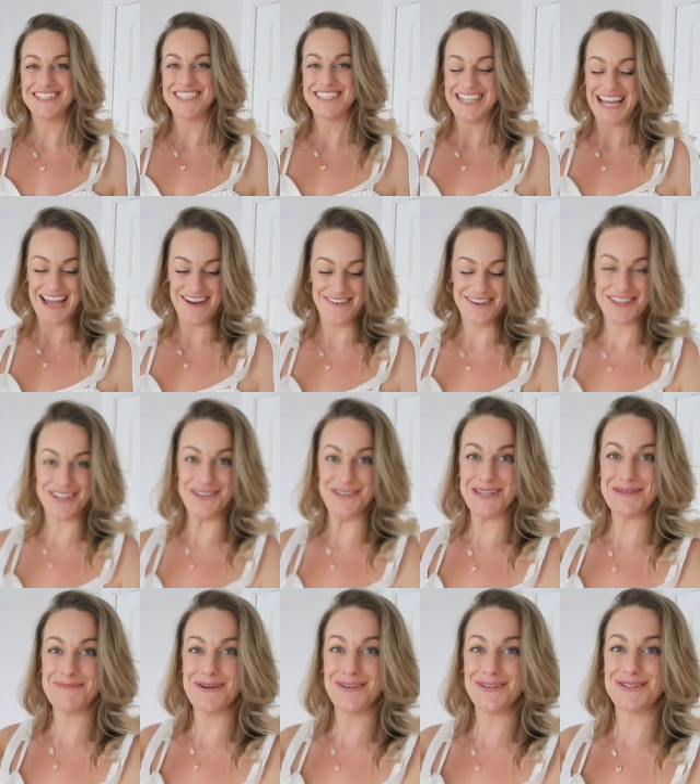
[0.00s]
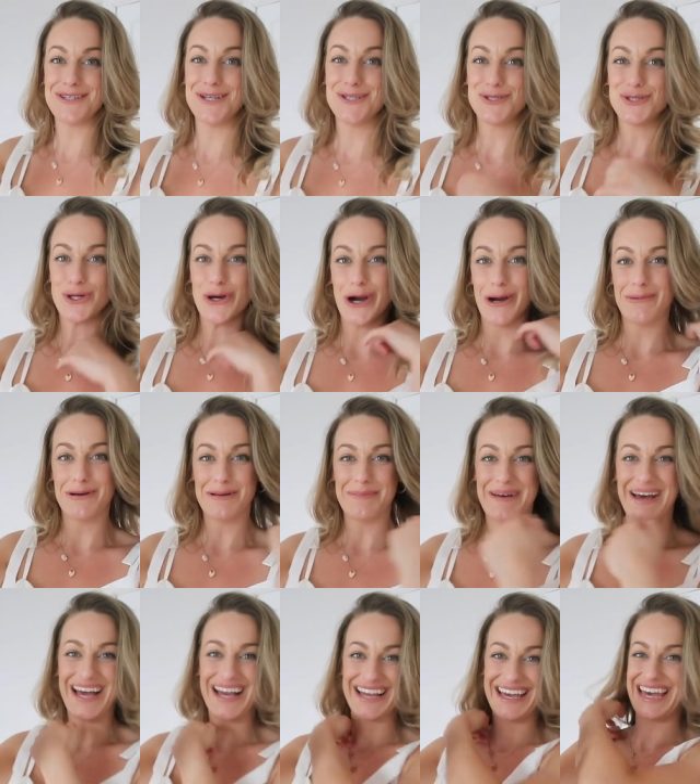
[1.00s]
to share with you the most adorable
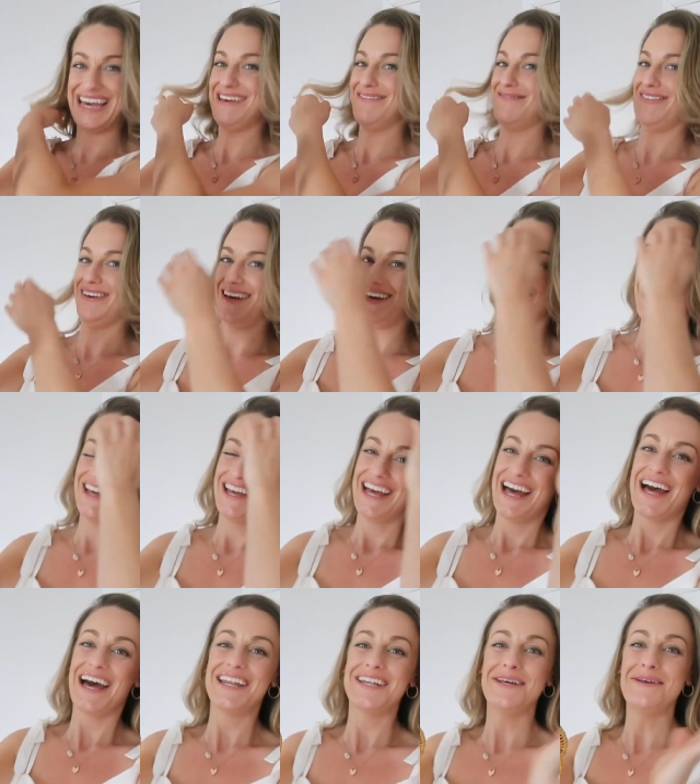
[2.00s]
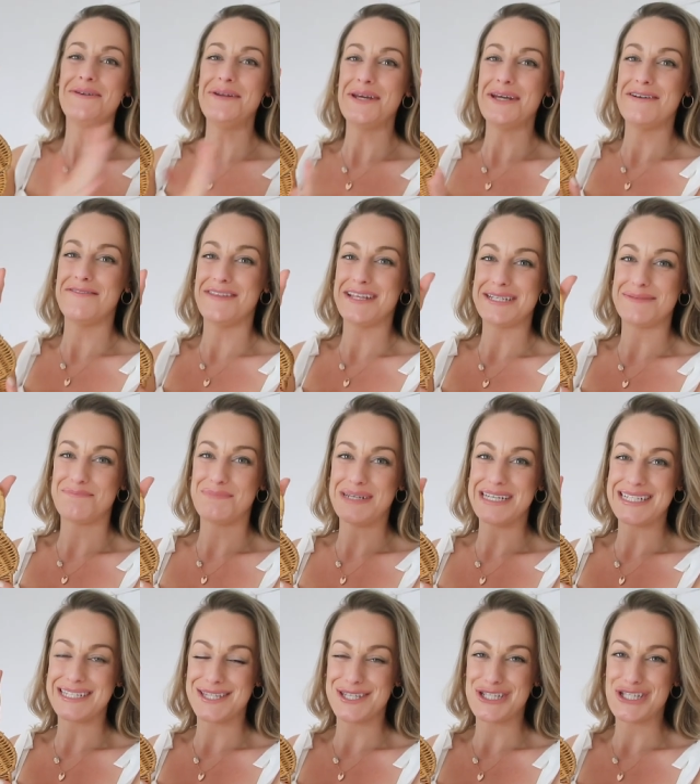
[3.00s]
bag ever. I don't know if this
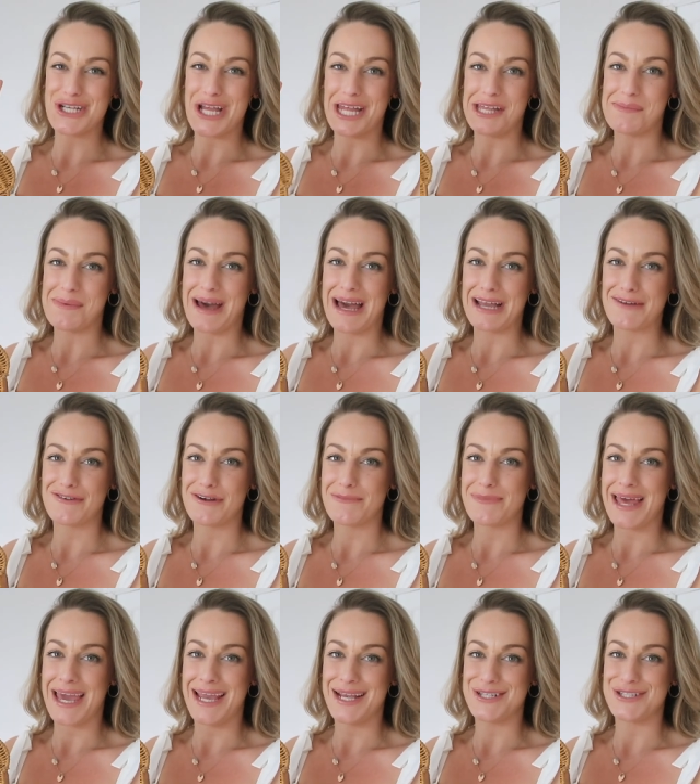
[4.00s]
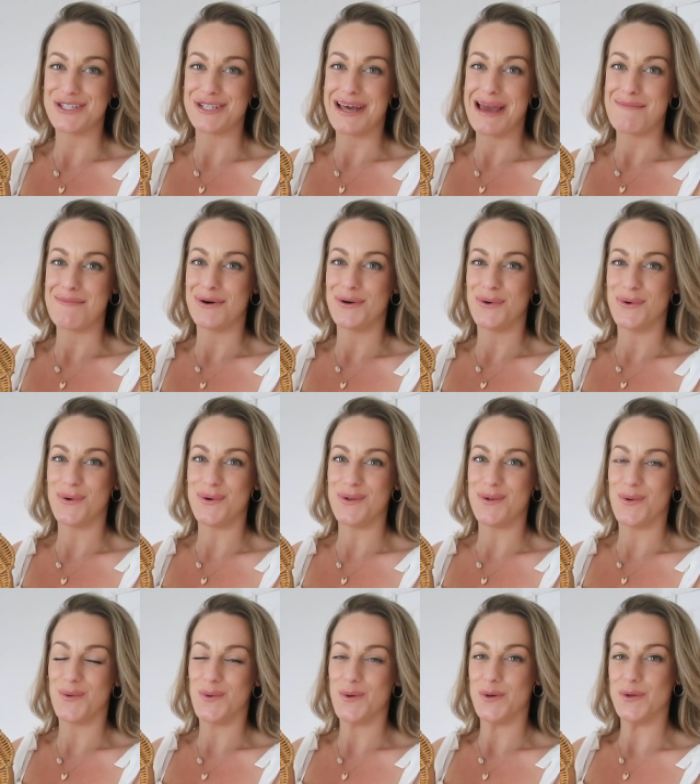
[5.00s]
beats the shell bag from the H and M
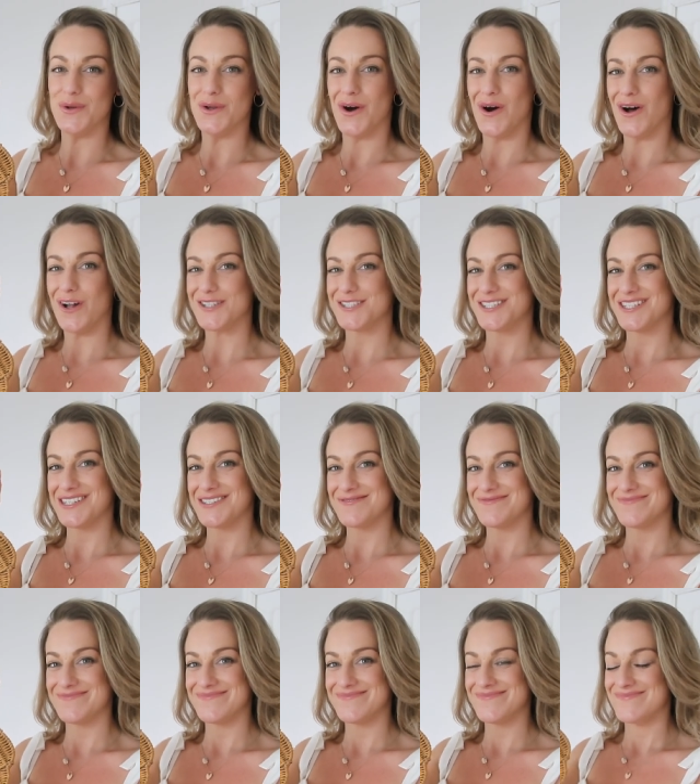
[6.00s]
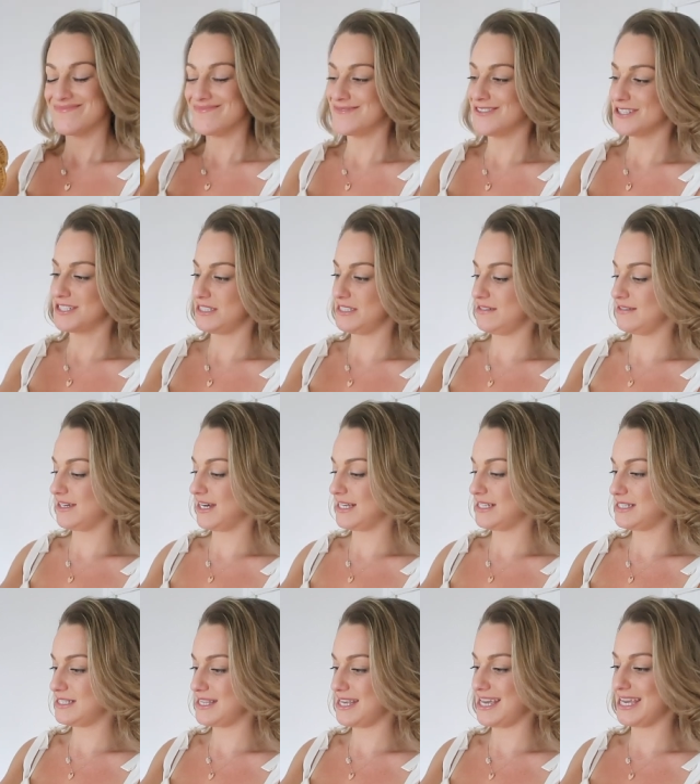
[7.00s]
haul or not. What do you
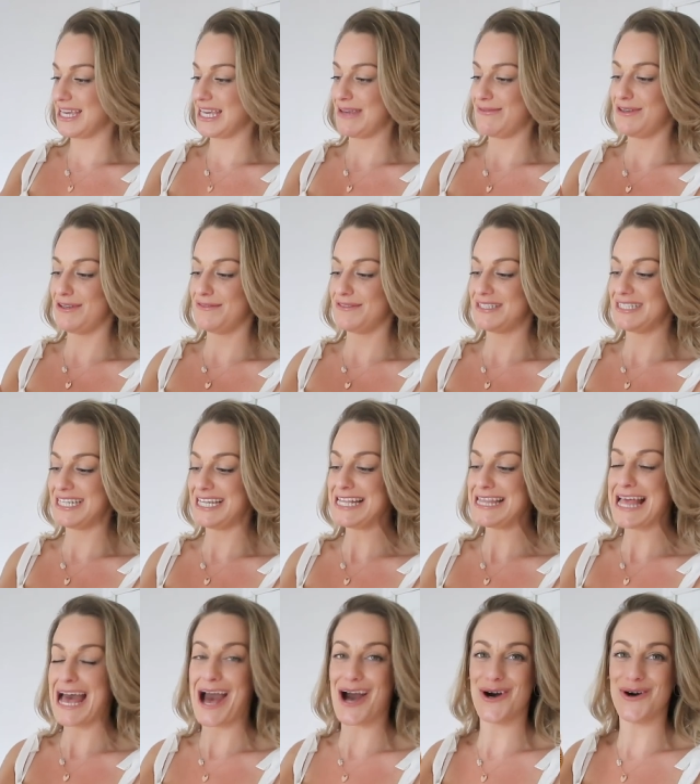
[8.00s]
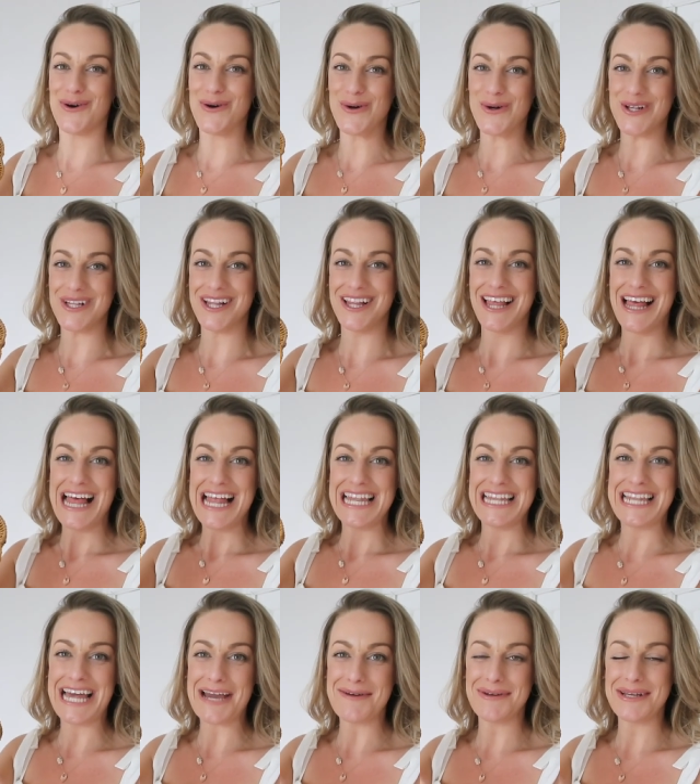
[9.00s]
guys think? If you've seen that haul,
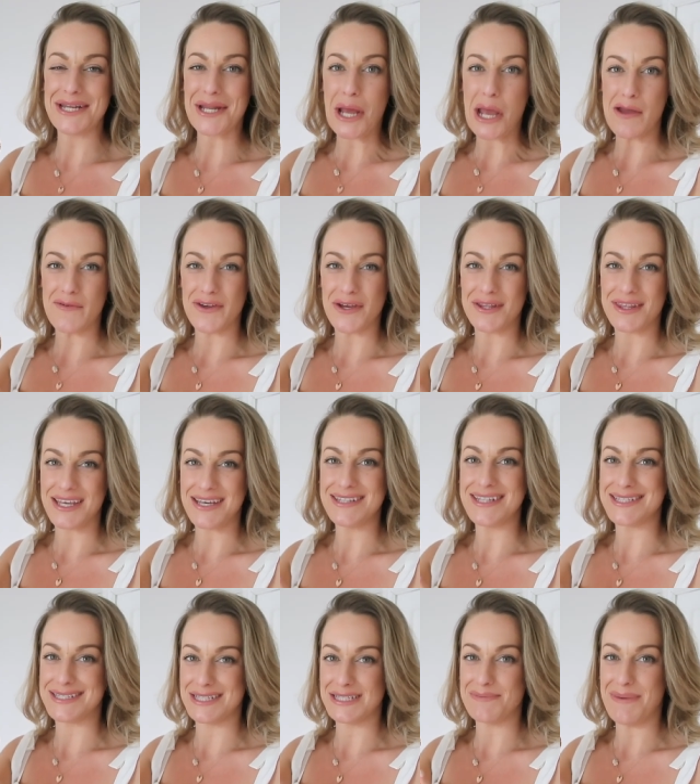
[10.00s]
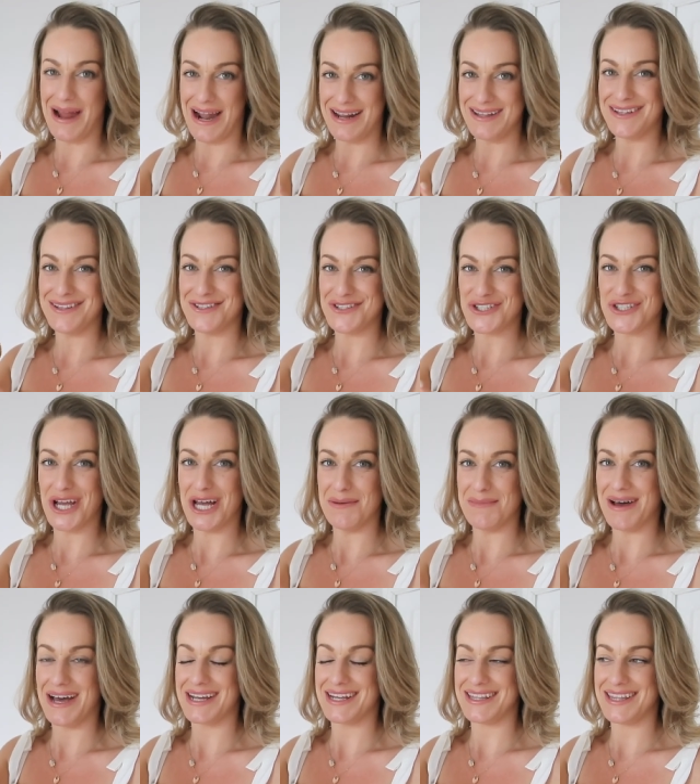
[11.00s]
let me know if you think this is better than the shell
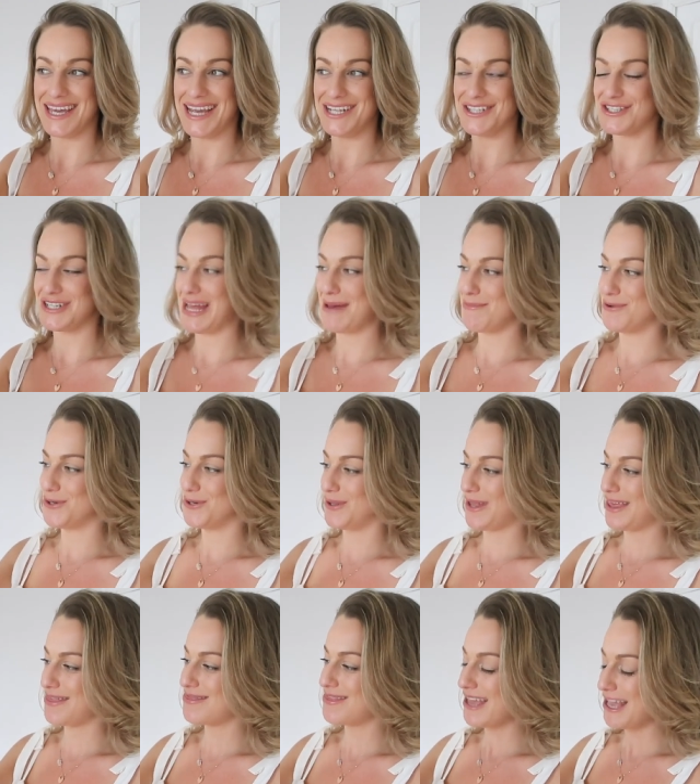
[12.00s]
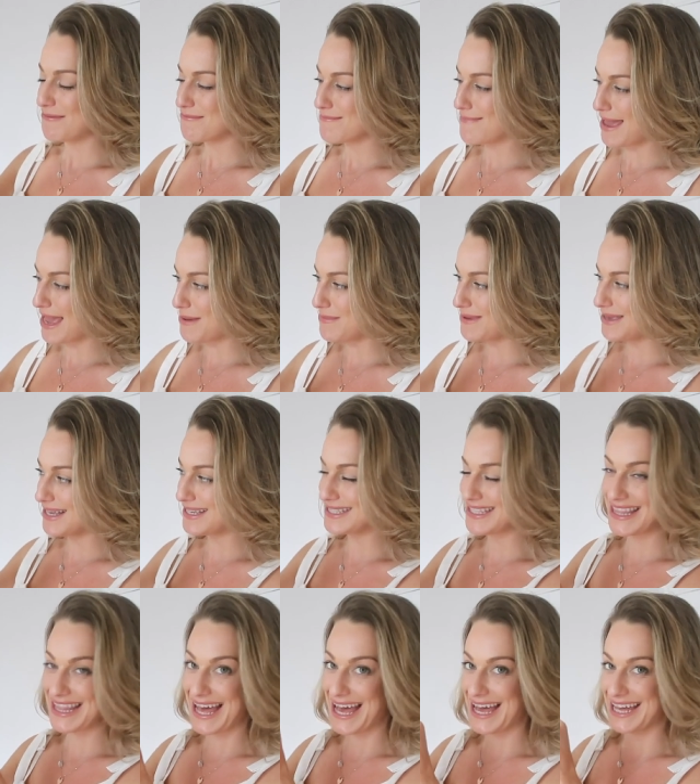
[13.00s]
bag in the H and M haul. I think maybe because
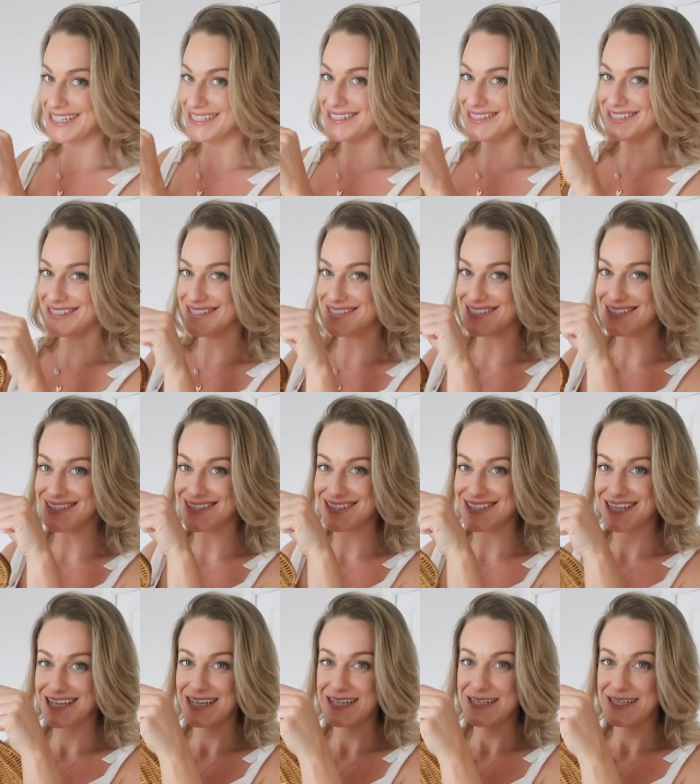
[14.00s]
of the handles, it